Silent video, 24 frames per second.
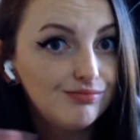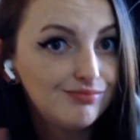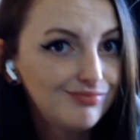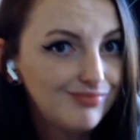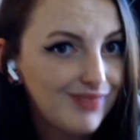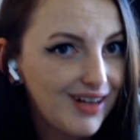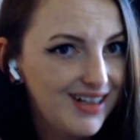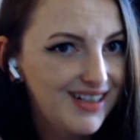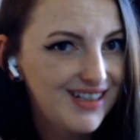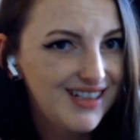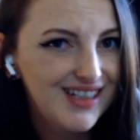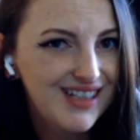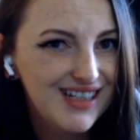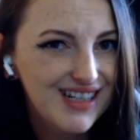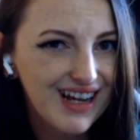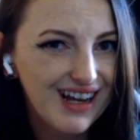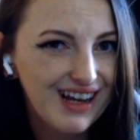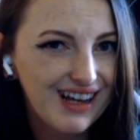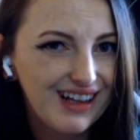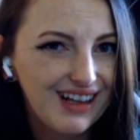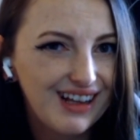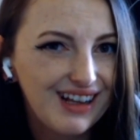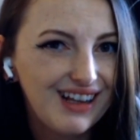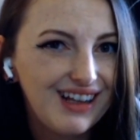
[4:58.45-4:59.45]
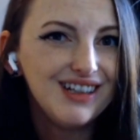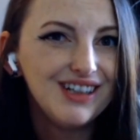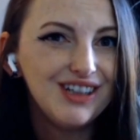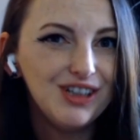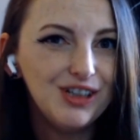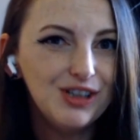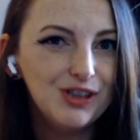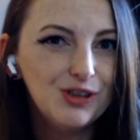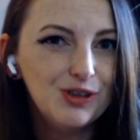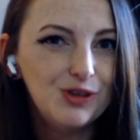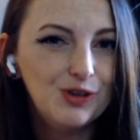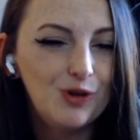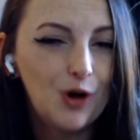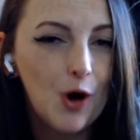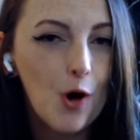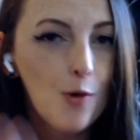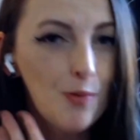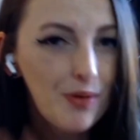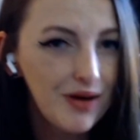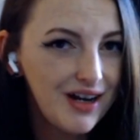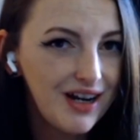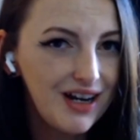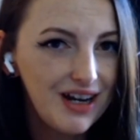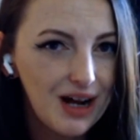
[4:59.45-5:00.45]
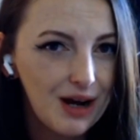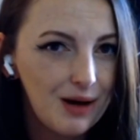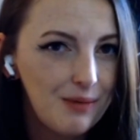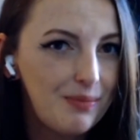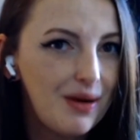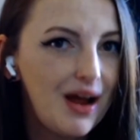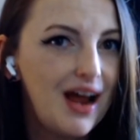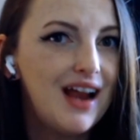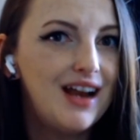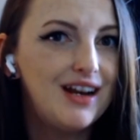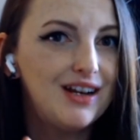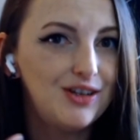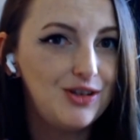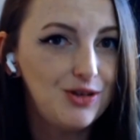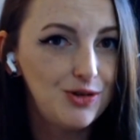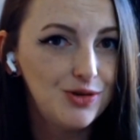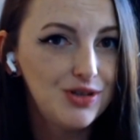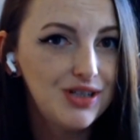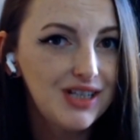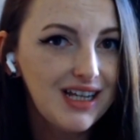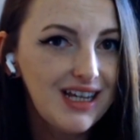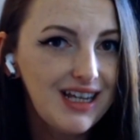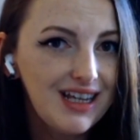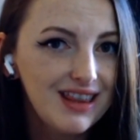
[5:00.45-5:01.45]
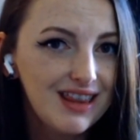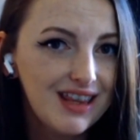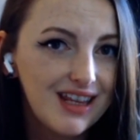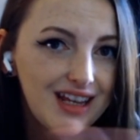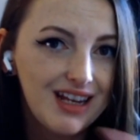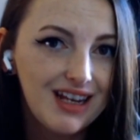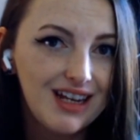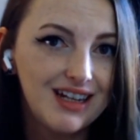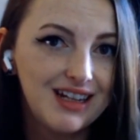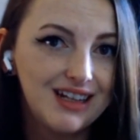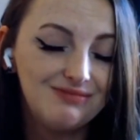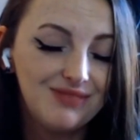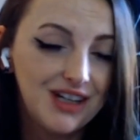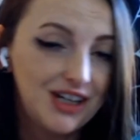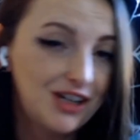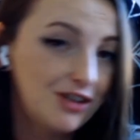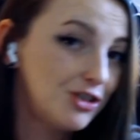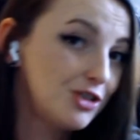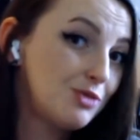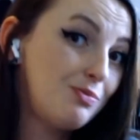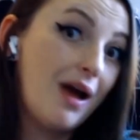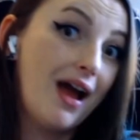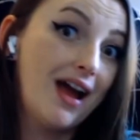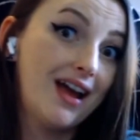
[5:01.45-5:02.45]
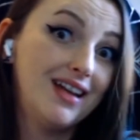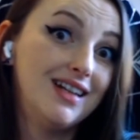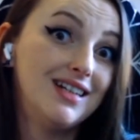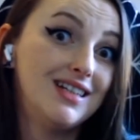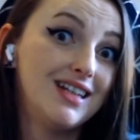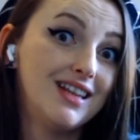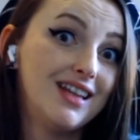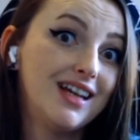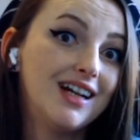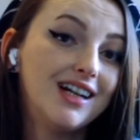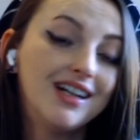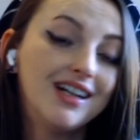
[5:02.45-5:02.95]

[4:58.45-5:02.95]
until you open it up and use it, then it goes back into there.